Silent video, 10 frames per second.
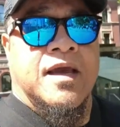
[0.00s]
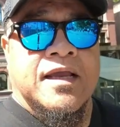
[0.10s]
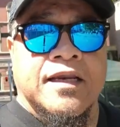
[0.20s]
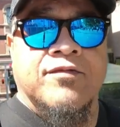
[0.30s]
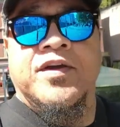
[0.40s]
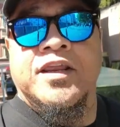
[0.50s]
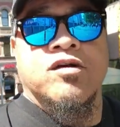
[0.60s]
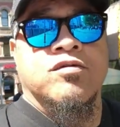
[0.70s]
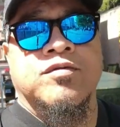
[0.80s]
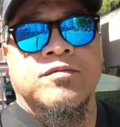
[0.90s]
I did a
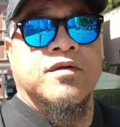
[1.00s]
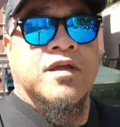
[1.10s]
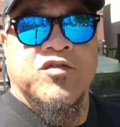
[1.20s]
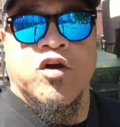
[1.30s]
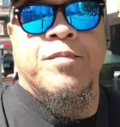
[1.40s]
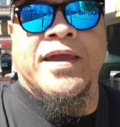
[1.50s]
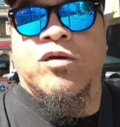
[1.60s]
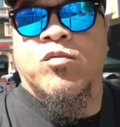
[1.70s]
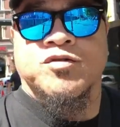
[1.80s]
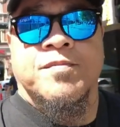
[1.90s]
video. If you go
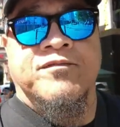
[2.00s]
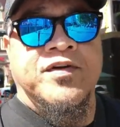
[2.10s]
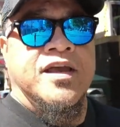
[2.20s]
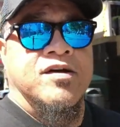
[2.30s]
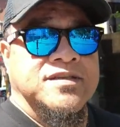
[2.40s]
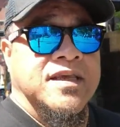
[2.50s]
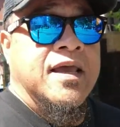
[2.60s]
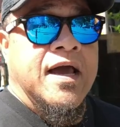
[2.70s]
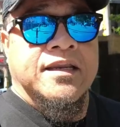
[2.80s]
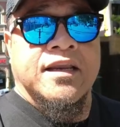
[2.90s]
back and watch my videos,
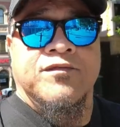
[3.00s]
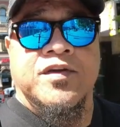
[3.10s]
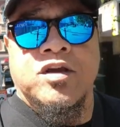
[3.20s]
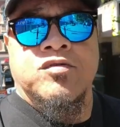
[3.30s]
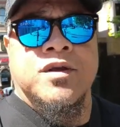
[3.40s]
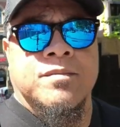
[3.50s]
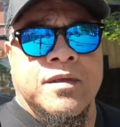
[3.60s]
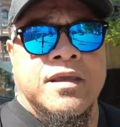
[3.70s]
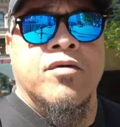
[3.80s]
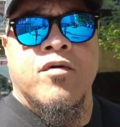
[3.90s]
I did a video
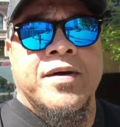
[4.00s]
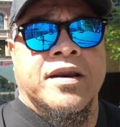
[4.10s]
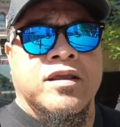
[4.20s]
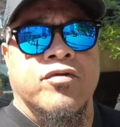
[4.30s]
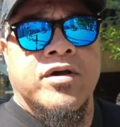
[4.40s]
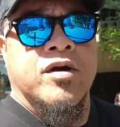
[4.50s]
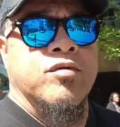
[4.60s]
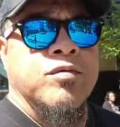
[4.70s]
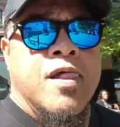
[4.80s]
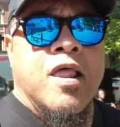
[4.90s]
here about a year
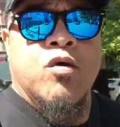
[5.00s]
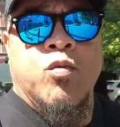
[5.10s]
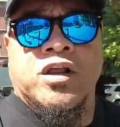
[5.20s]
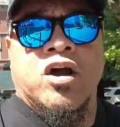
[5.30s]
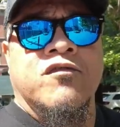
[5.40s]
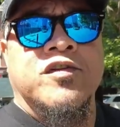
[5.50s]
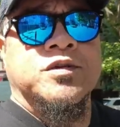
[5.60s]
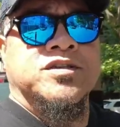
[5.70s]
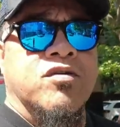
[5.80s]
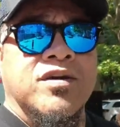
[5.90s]
ago, when COVID
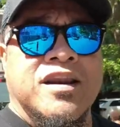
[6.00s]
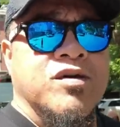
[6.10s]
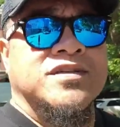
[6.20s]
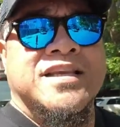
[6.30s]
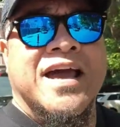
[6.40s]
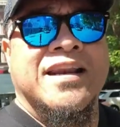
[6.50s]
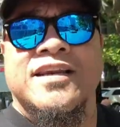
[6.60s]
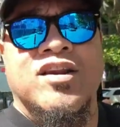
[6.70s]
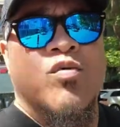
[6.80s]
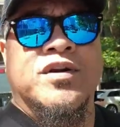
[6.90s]
was on and there was
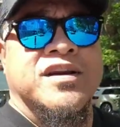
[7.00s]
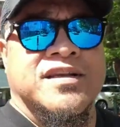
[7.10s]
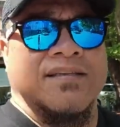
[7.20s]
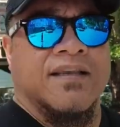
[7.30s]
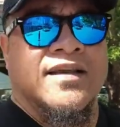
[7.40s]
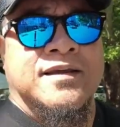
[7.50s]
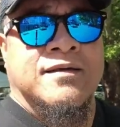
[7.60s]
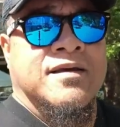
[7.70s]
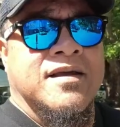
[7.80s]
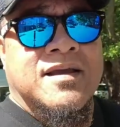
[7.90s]
hardly no one in the city.
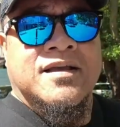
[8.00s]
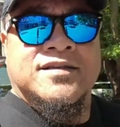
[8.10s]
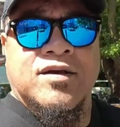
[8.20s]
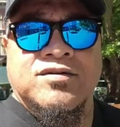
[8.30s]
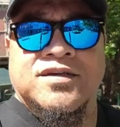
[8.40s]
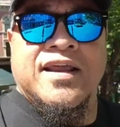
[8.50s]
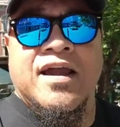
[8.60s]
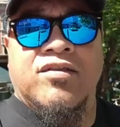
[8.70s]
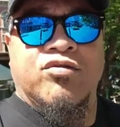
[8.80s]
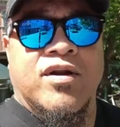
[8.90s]
So
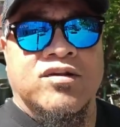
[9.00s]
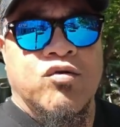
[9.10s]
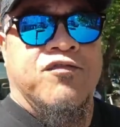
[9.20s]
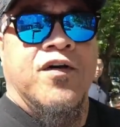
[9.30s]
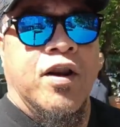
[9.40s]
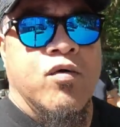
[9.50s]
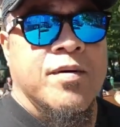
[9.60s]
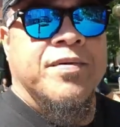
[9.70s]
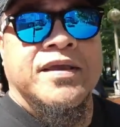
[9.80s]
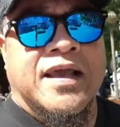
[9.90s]
today I thought I'd do a
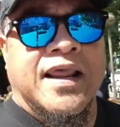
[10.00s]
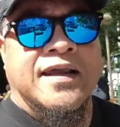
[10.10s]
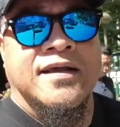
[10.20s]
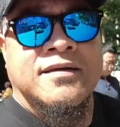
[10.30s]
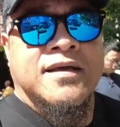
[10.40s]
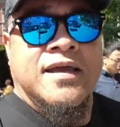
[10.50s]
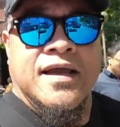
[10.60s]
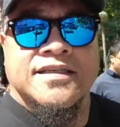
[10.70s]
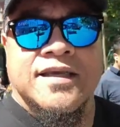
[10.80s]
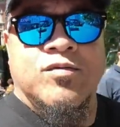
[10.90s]
follow-up a year later
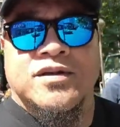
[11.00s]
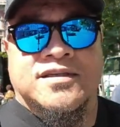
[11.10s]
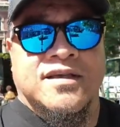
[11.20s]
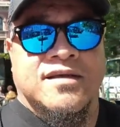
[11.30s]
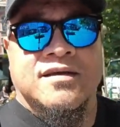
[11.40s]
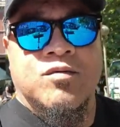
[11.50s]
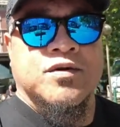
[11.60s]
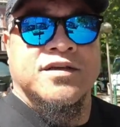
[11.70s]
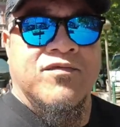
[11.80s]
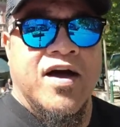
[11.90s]
and see what's uh,
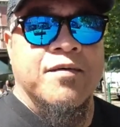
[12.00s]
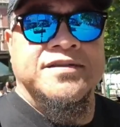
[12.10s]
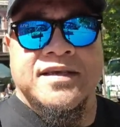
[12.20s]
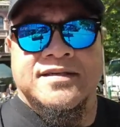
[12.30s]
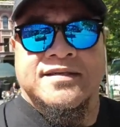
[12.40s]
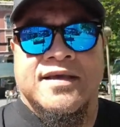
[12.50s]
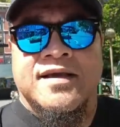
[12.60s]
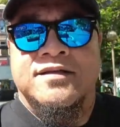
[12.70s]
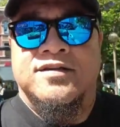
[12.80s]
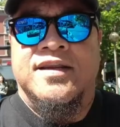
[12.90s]
what's the vibes is
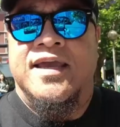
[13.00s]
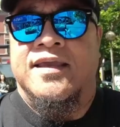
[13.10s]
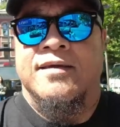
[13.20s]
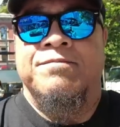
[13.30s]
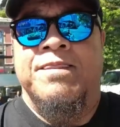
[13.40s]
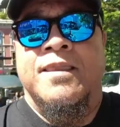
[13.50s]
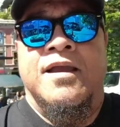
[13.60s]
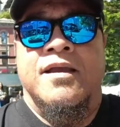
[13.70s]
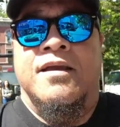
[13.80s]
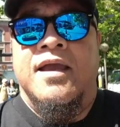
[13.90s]
today.
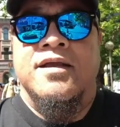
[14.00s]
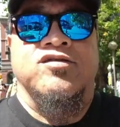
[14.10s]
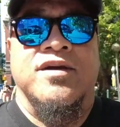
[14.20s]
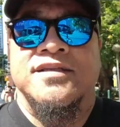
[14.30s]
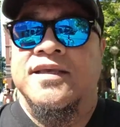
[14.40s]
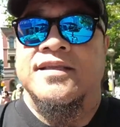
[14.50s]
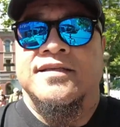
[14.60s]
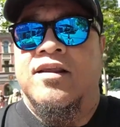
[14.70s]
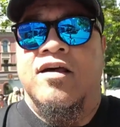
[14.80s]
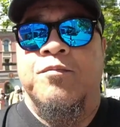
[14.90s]
As you can see,
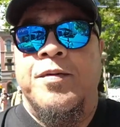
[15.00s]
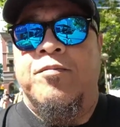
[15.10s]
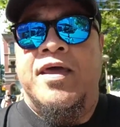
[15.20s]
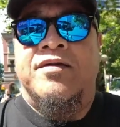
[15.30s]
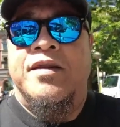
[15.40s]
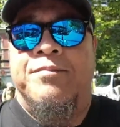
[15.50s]
there's a lot of people out and